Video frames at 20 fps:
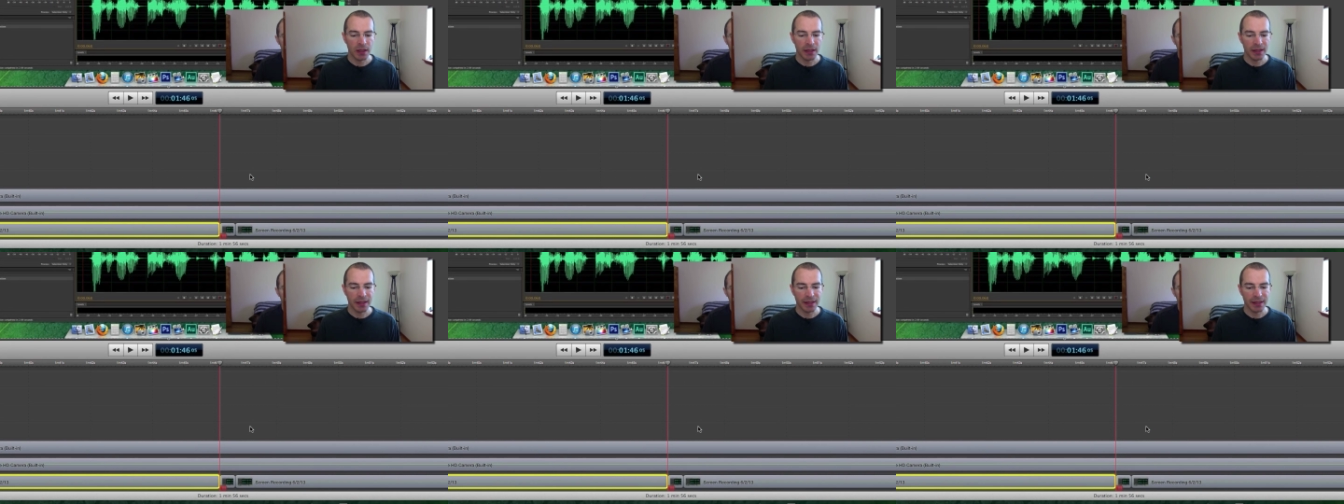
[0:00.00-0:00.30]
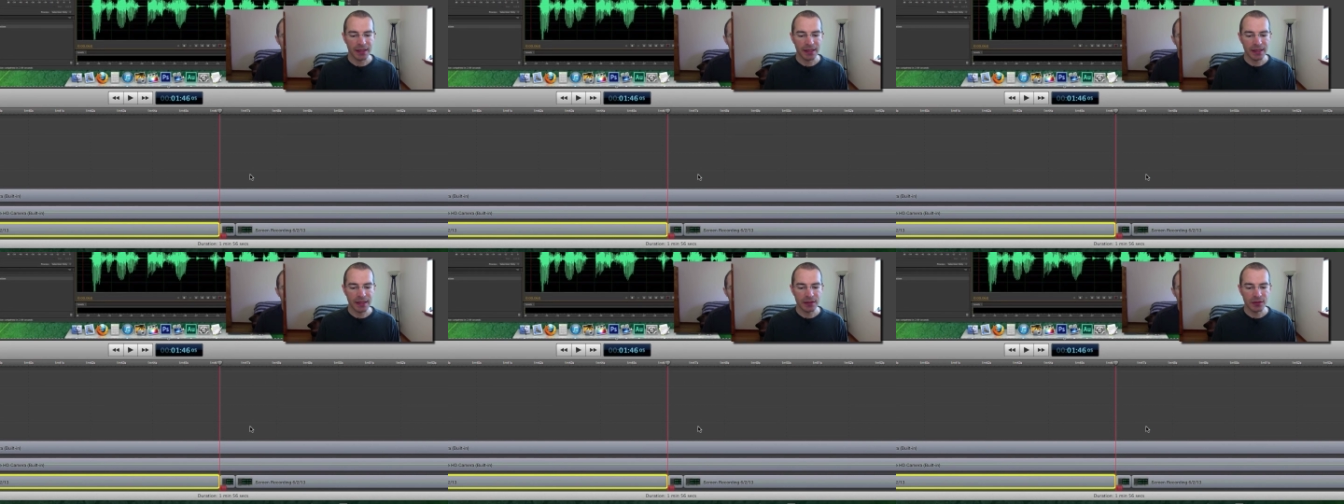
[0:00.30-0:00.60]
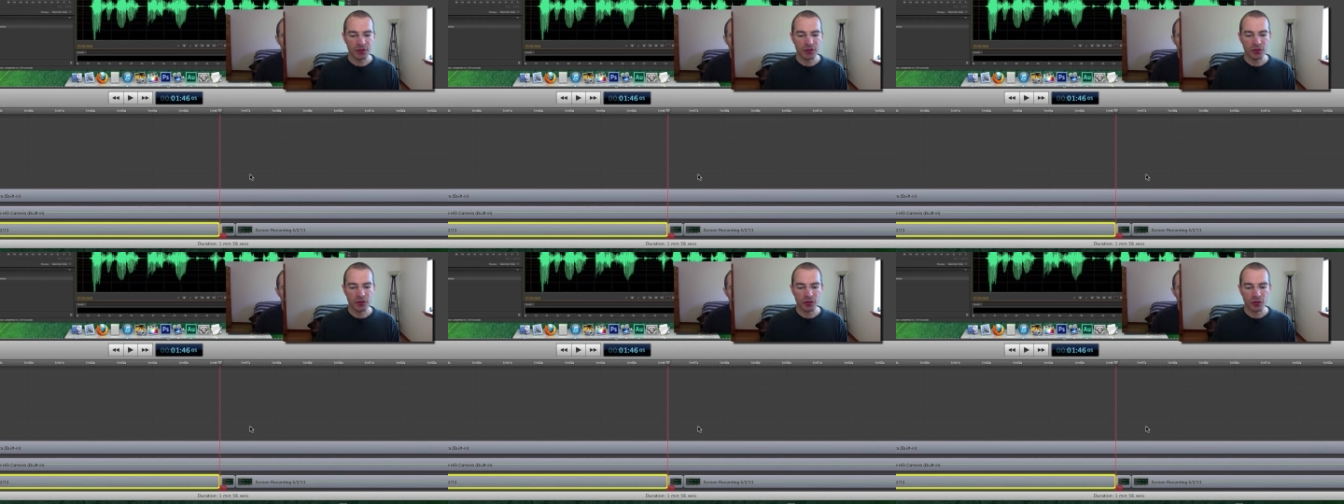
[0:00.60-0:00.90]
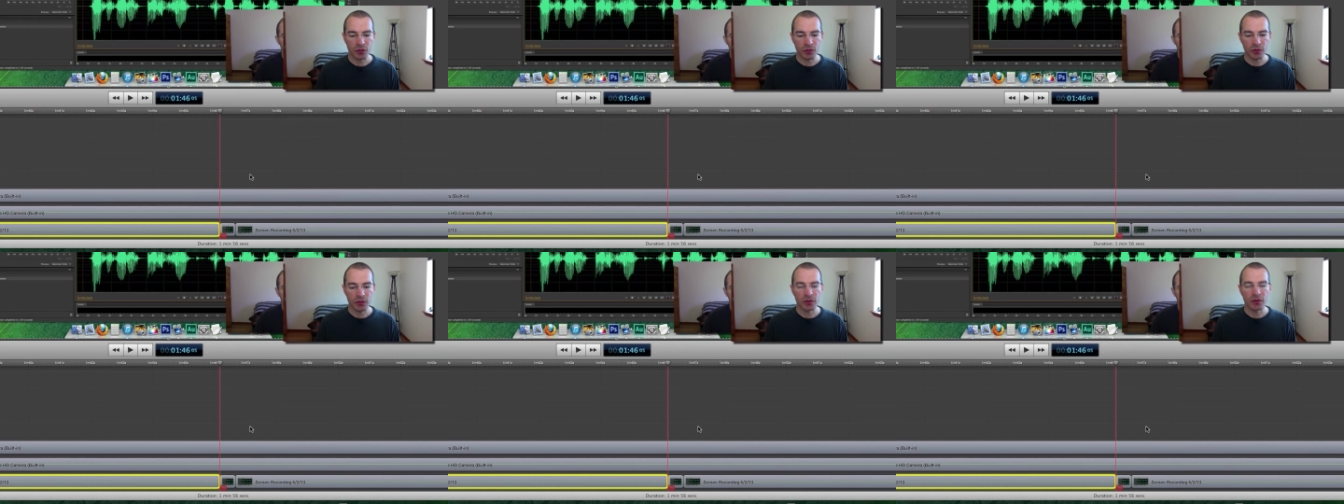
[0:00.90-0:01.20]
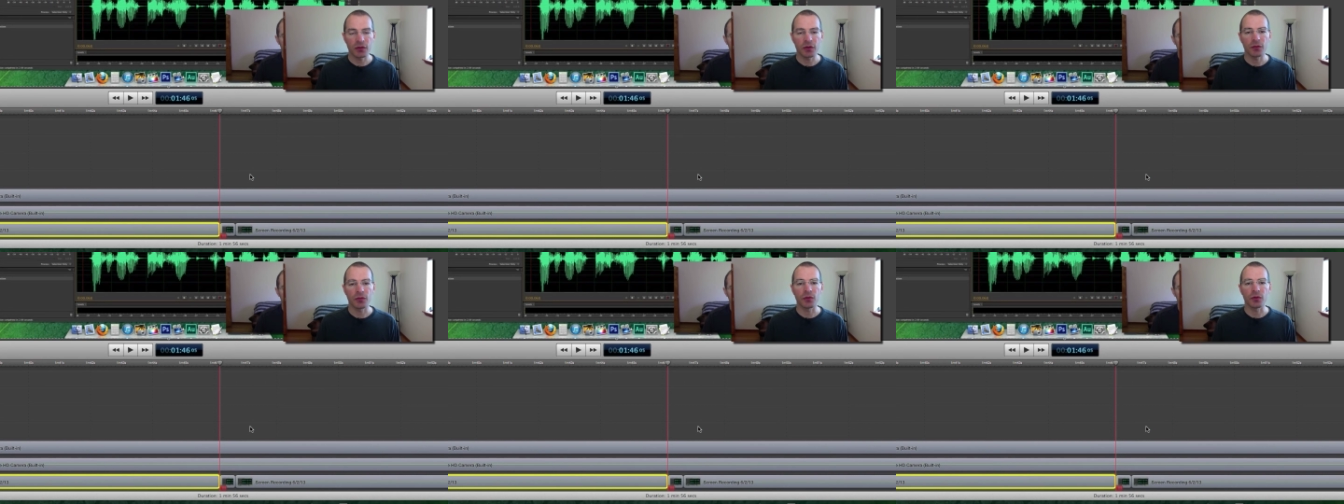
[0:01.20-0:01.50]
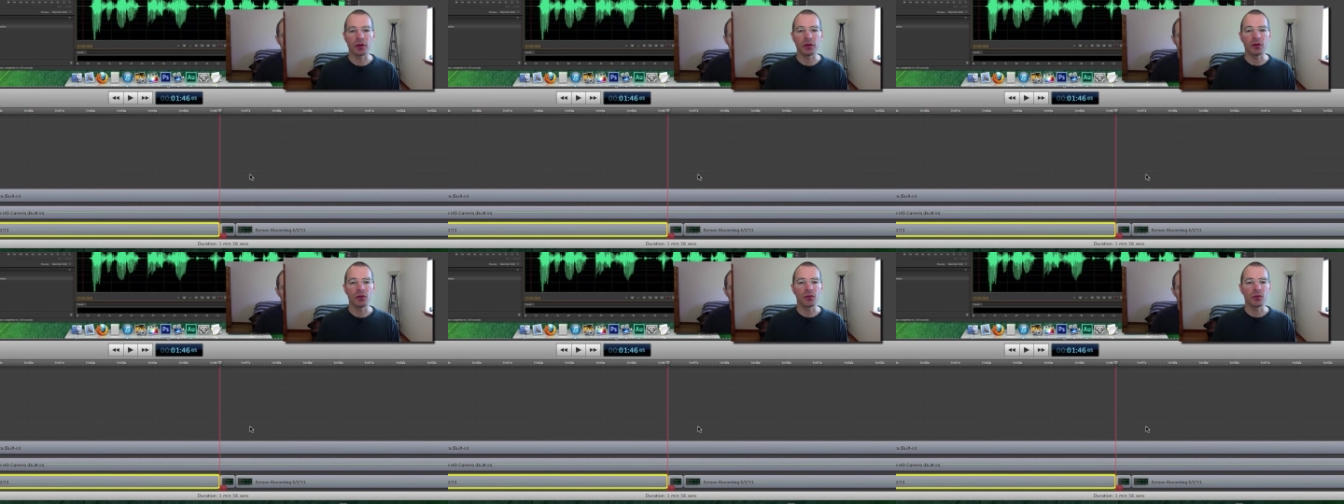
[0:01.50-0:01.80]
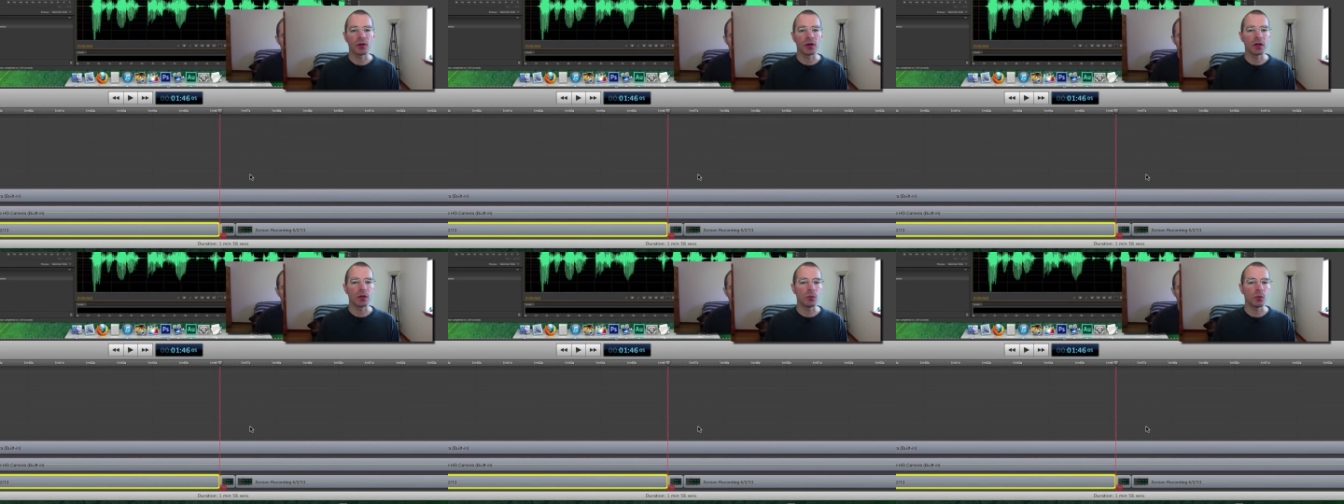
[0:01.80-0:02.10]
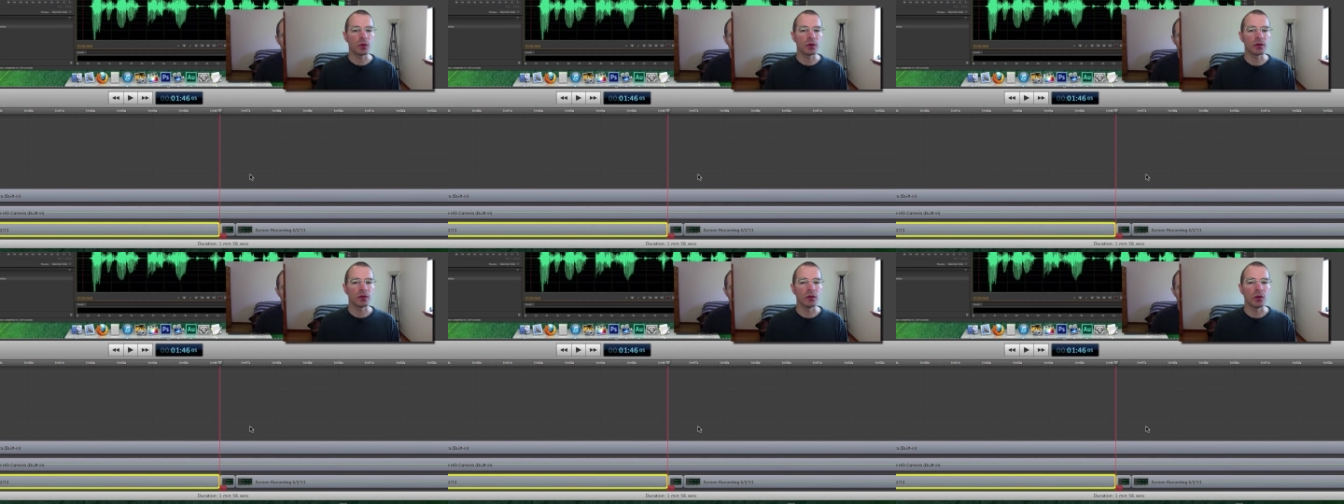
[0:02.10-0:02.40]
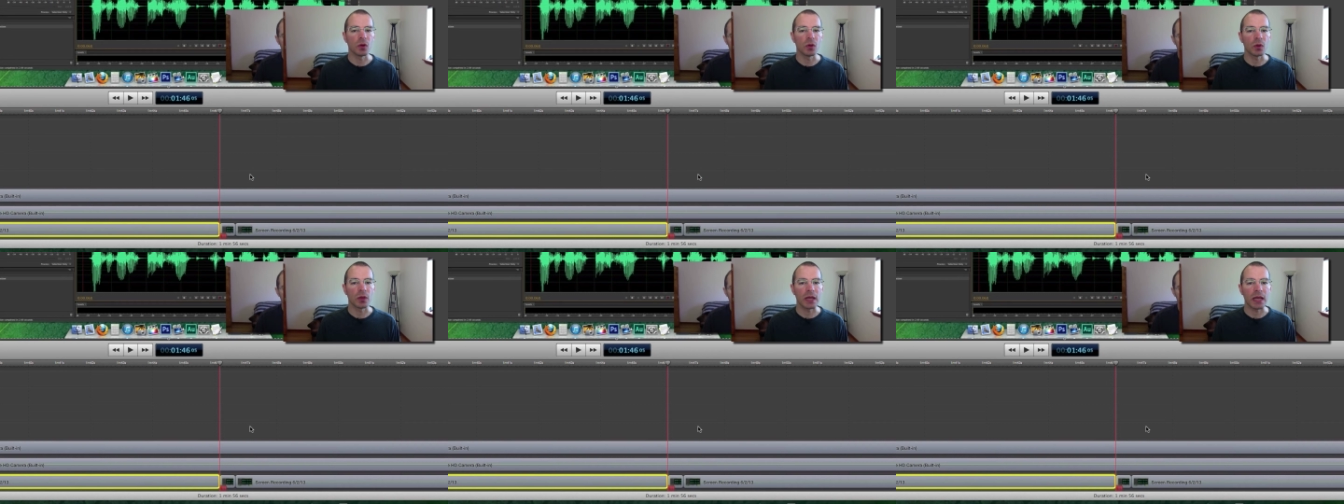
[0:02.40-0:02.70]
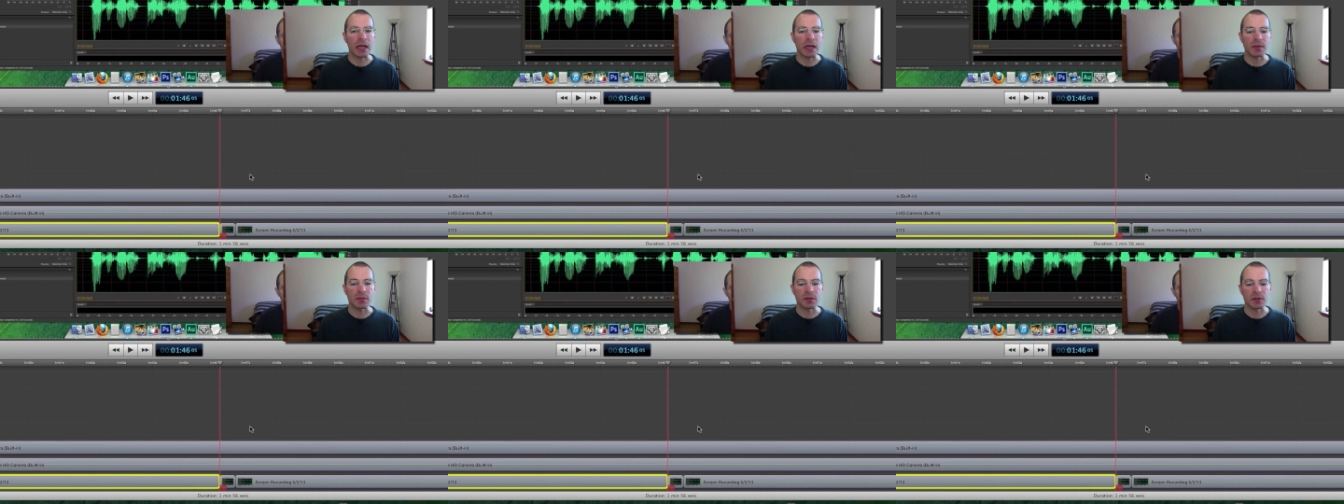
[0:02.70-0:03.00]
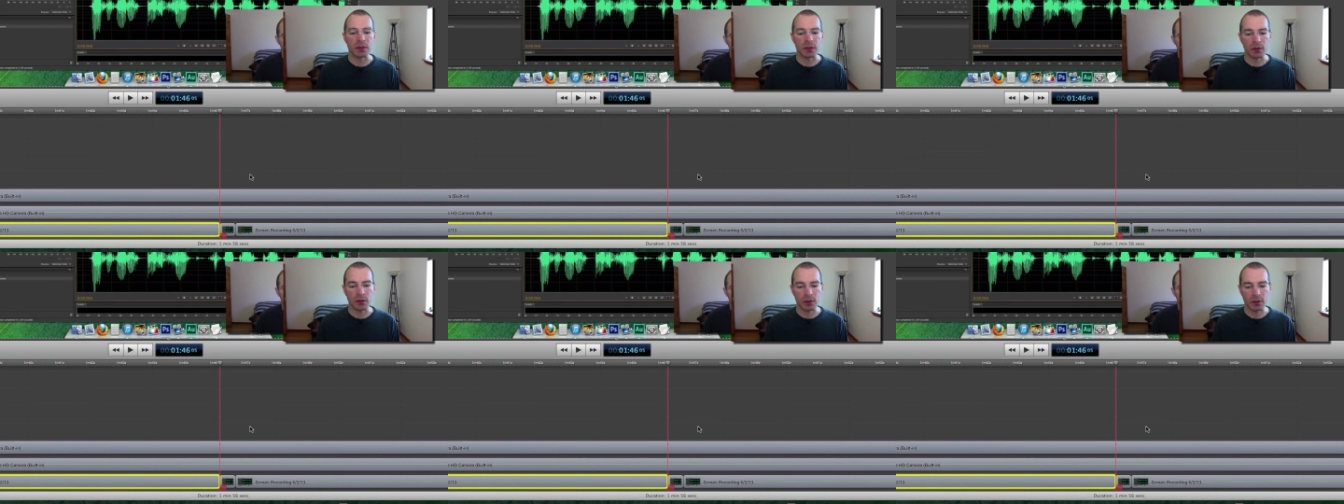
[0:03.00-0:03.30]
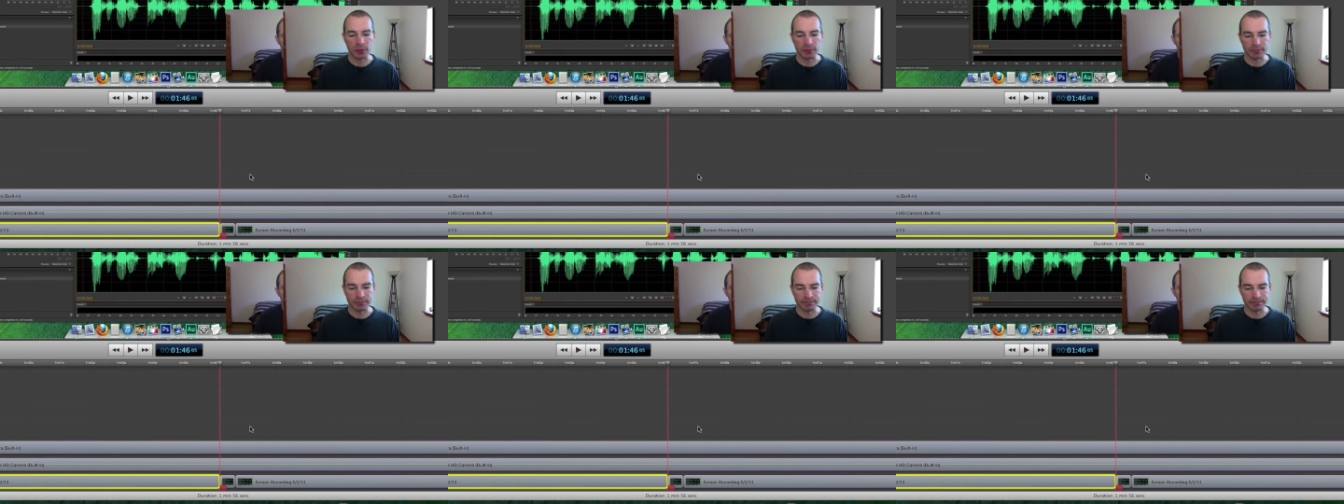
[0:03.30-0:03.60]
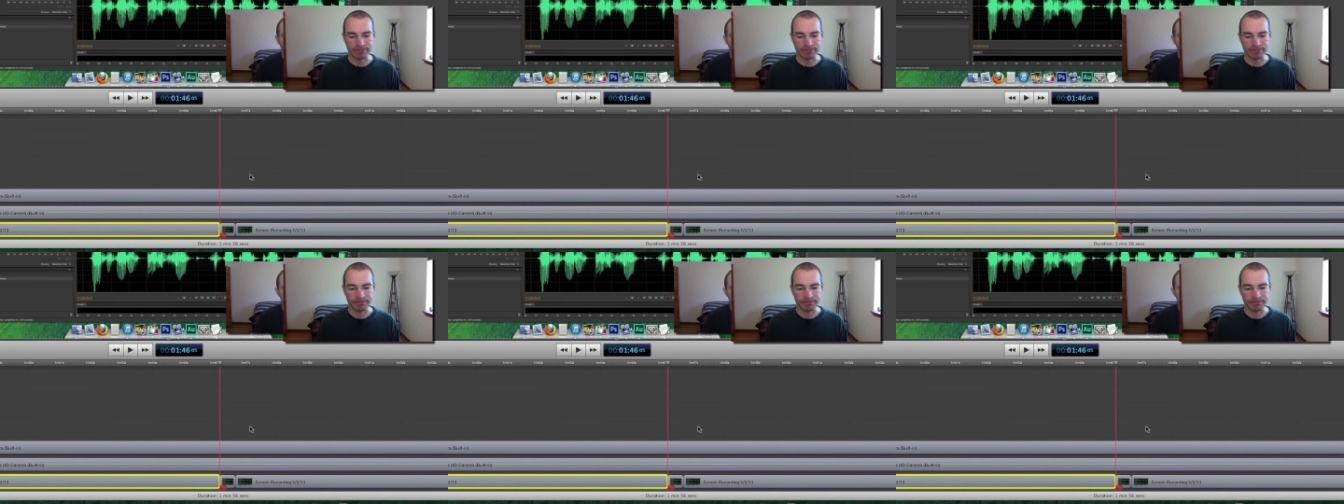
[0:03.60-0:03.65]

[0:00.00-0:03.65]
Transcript: and inserts the freeze frame with no gaps at all.